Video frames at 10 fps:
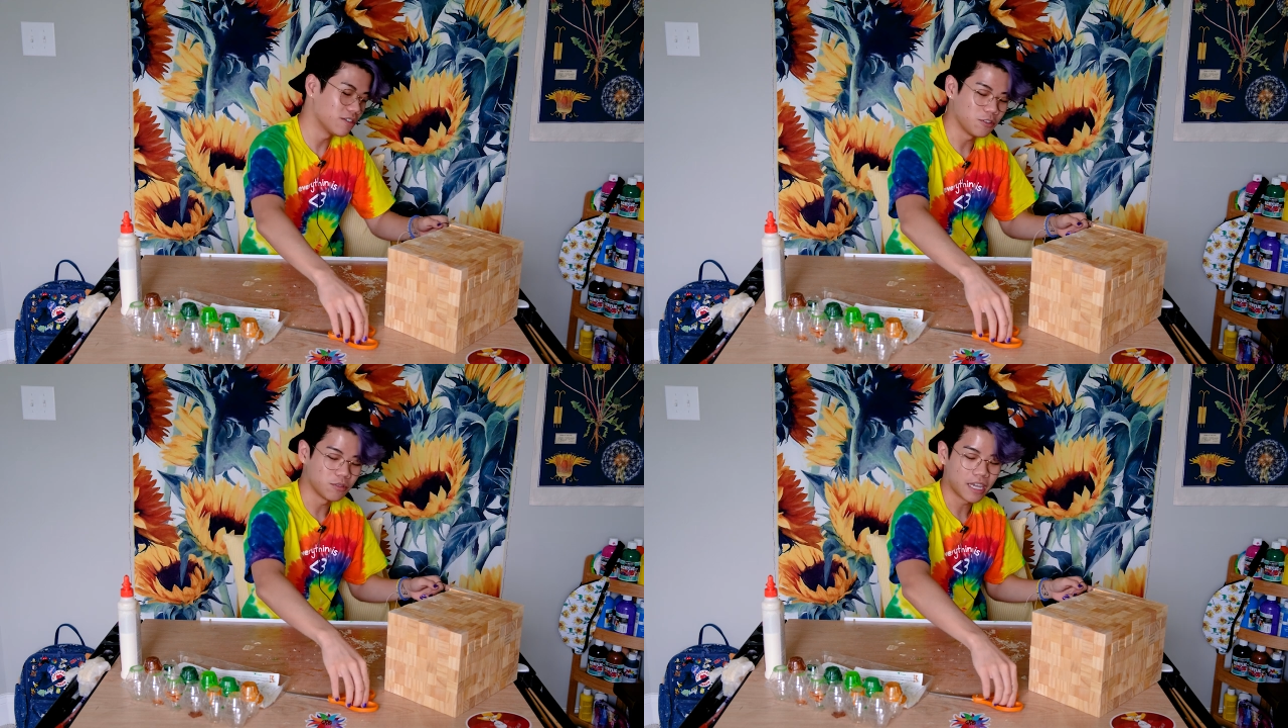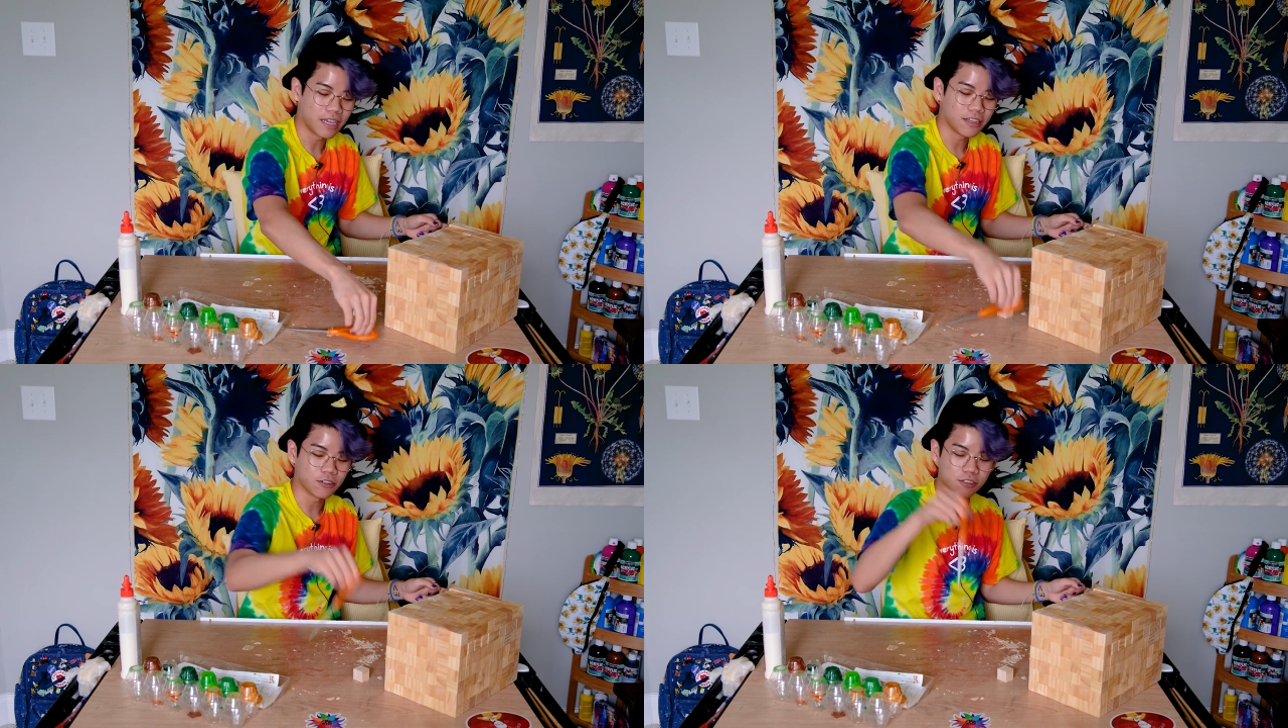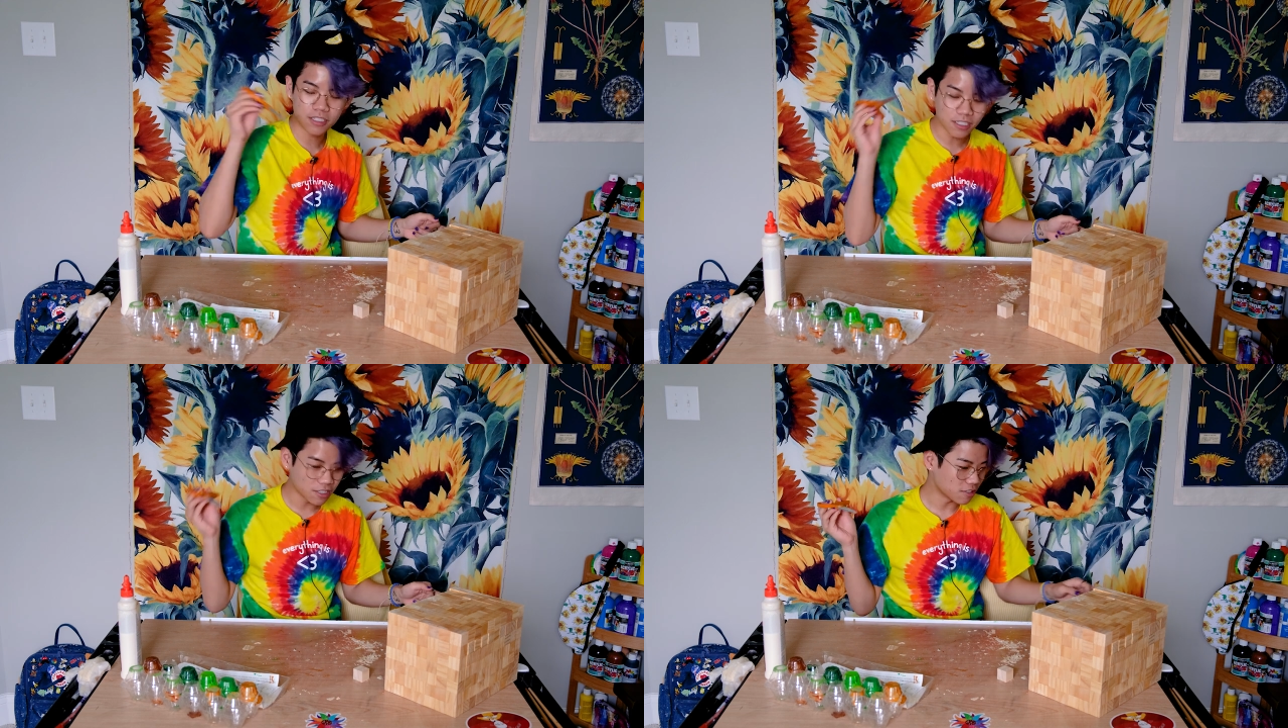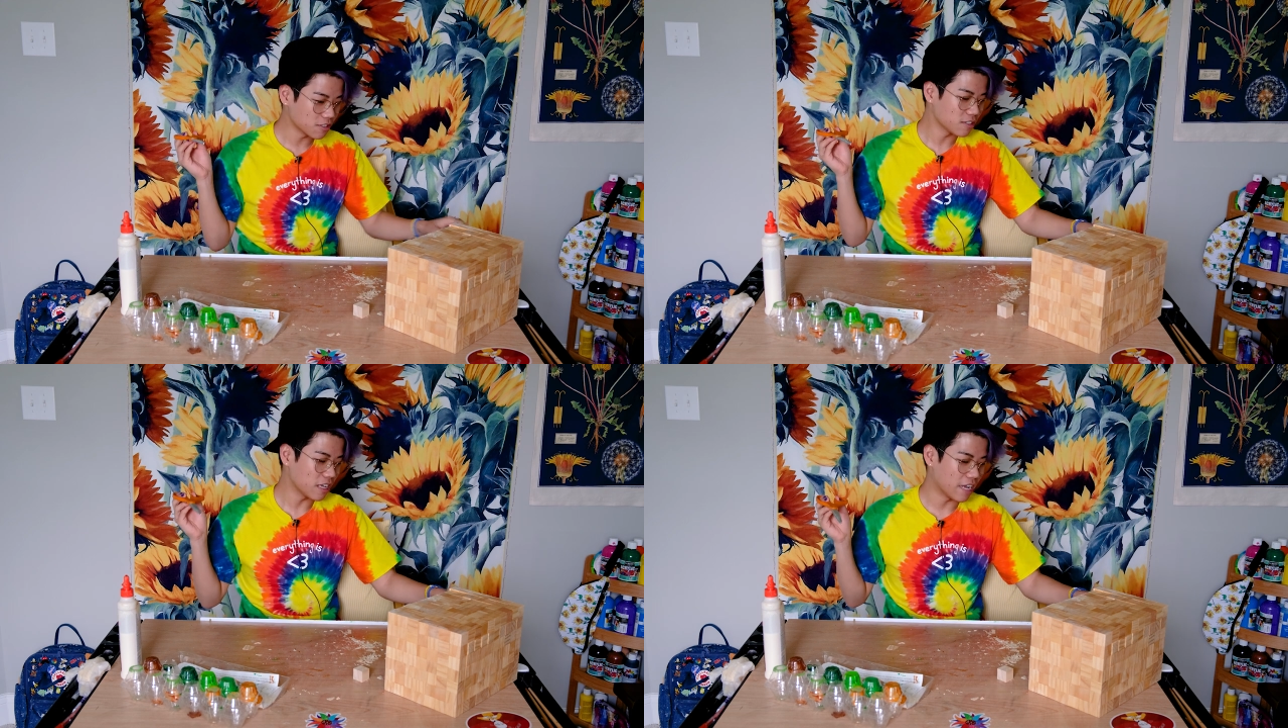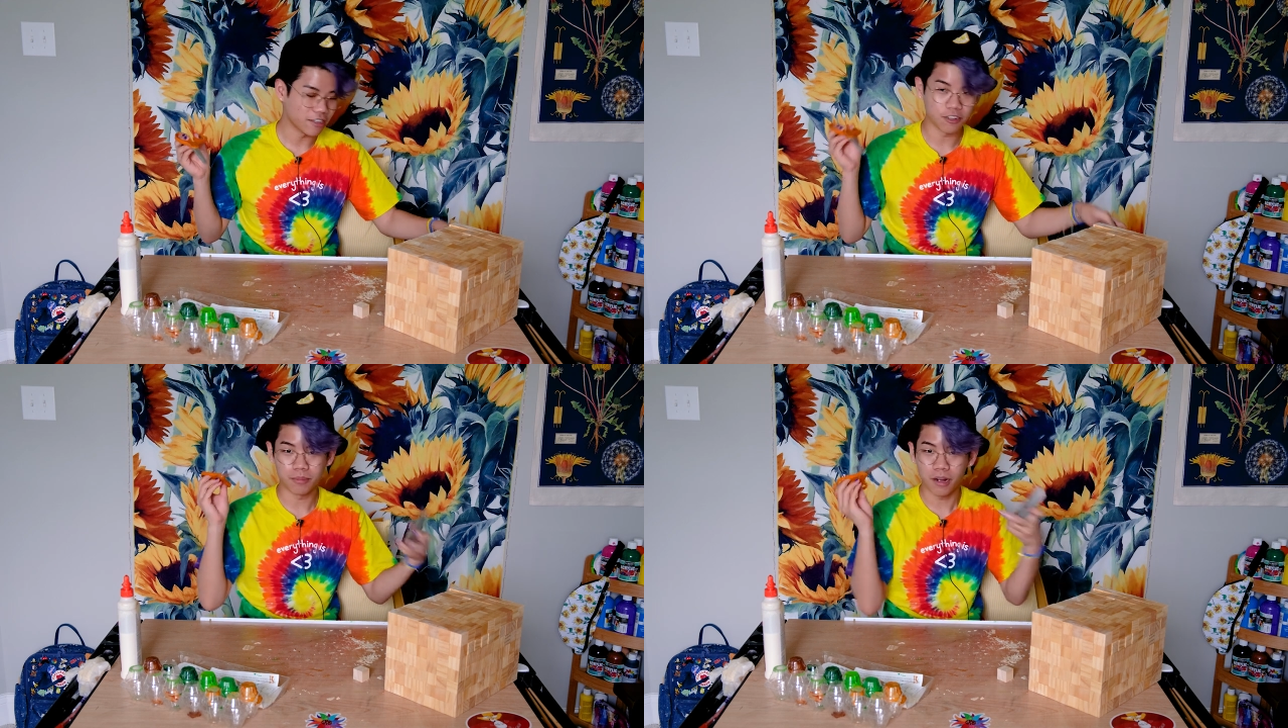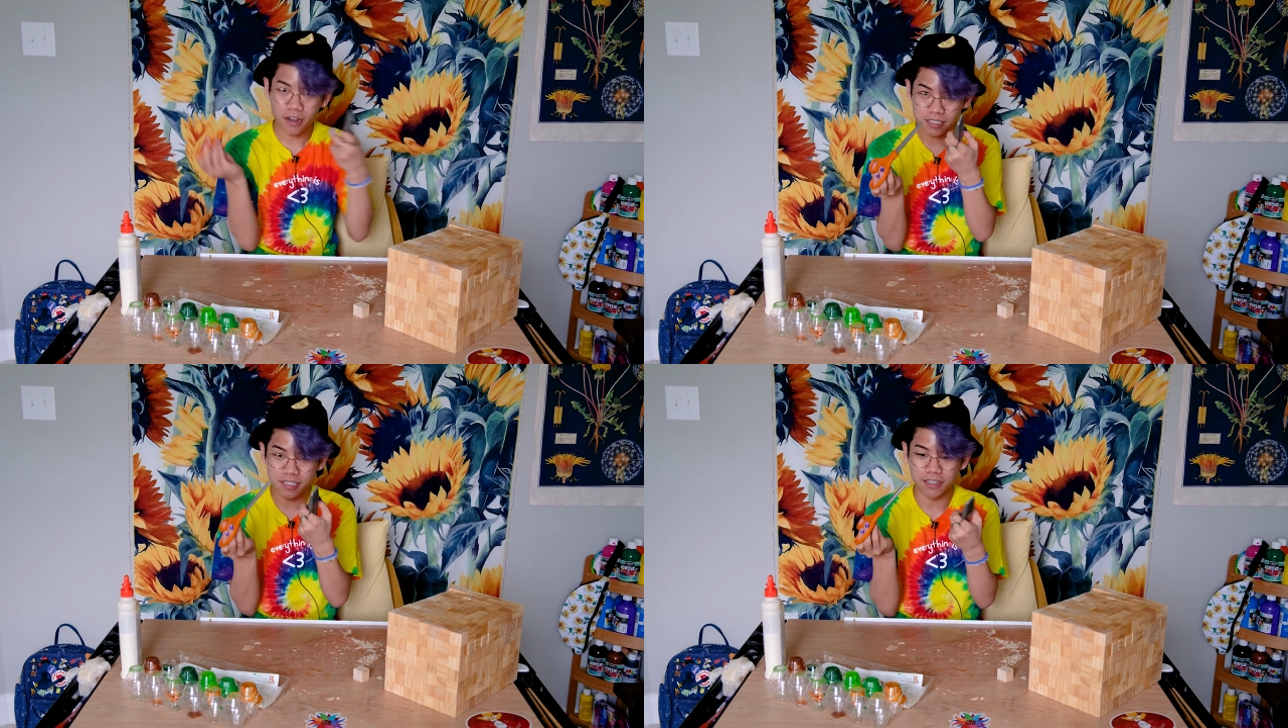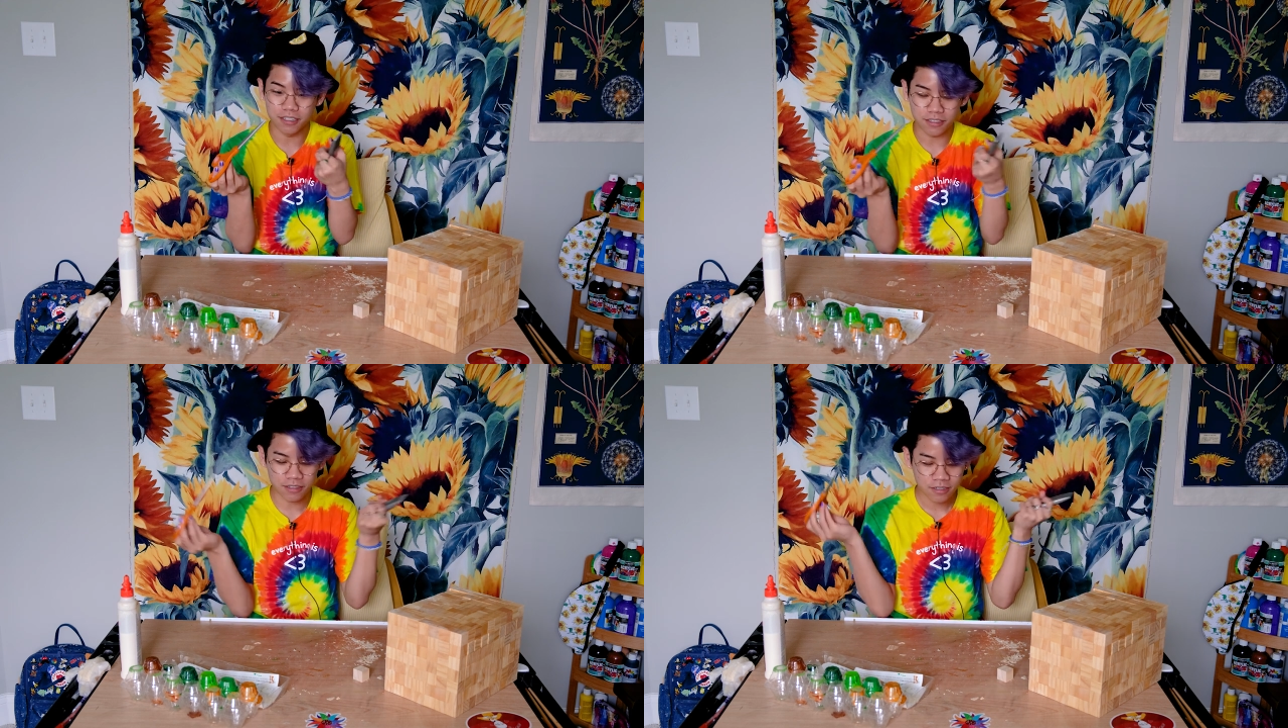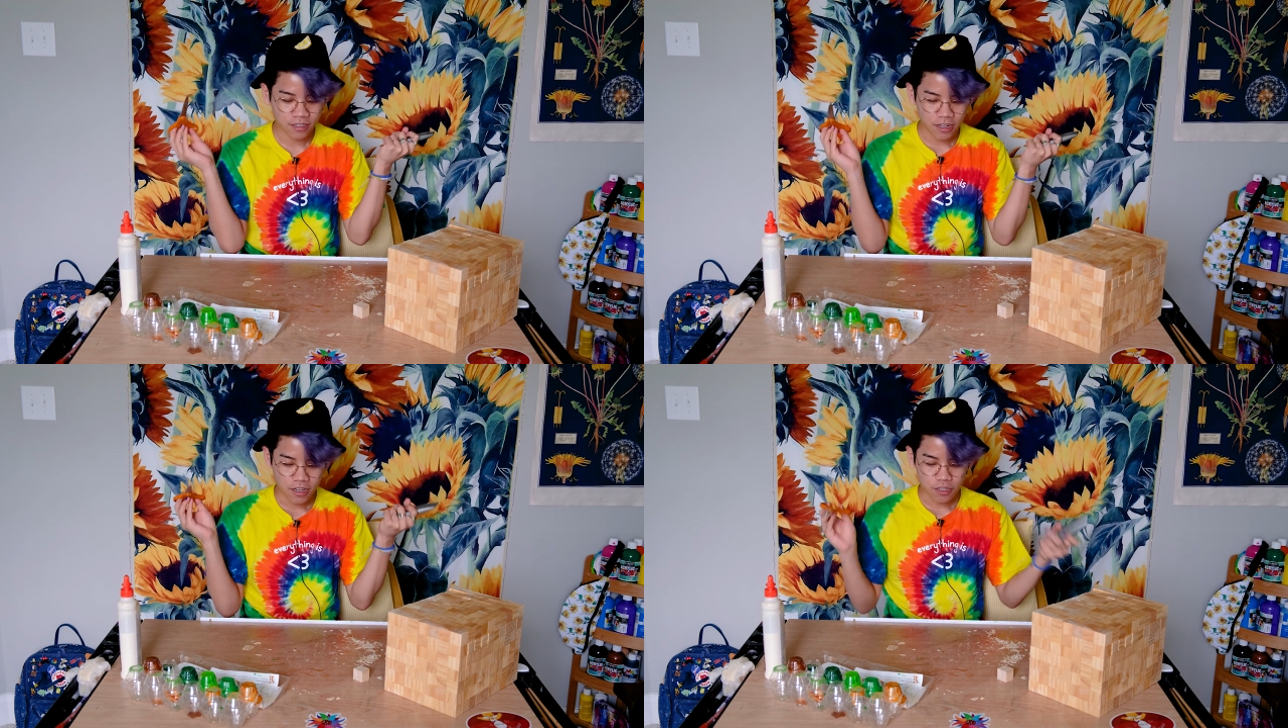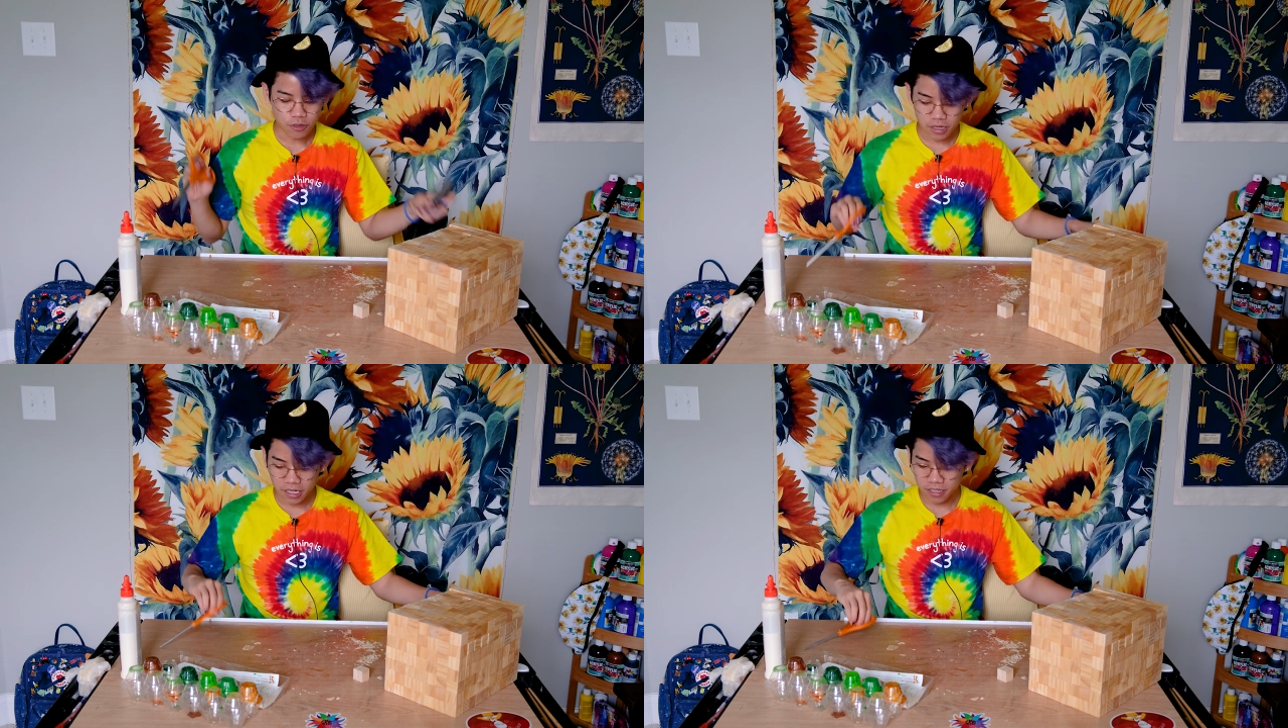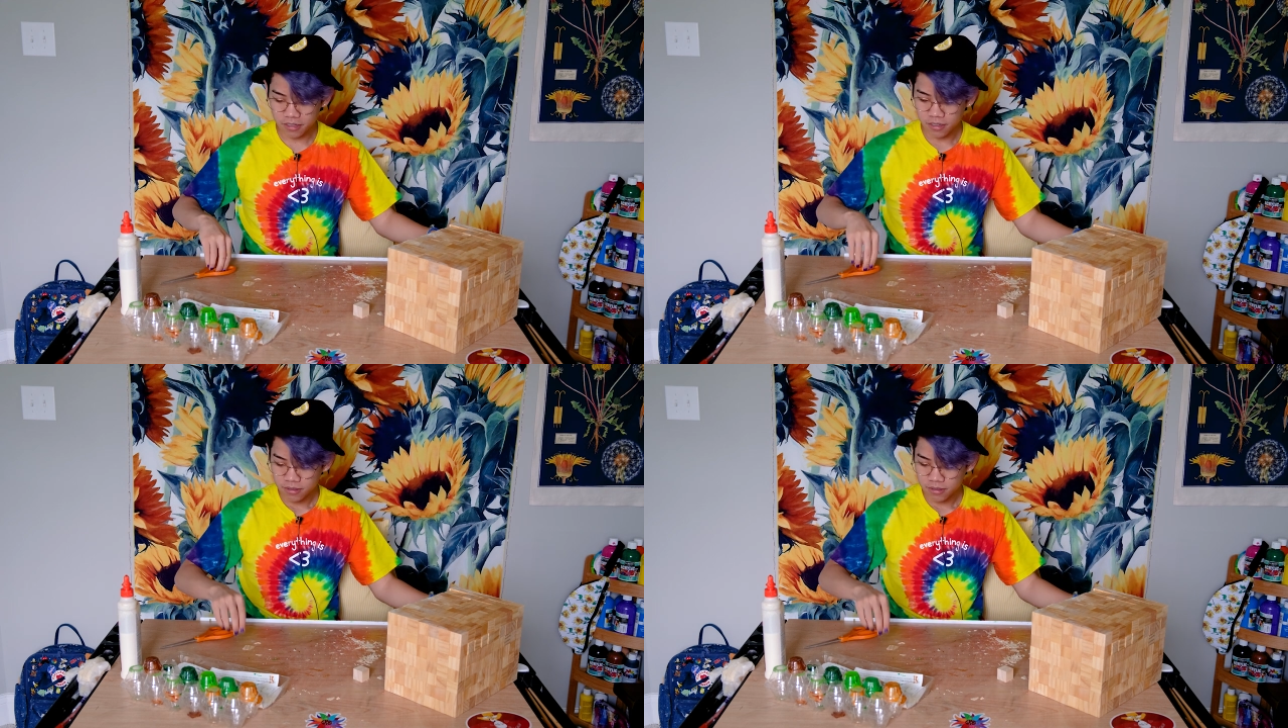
if you take your scissors and your box cutter, you can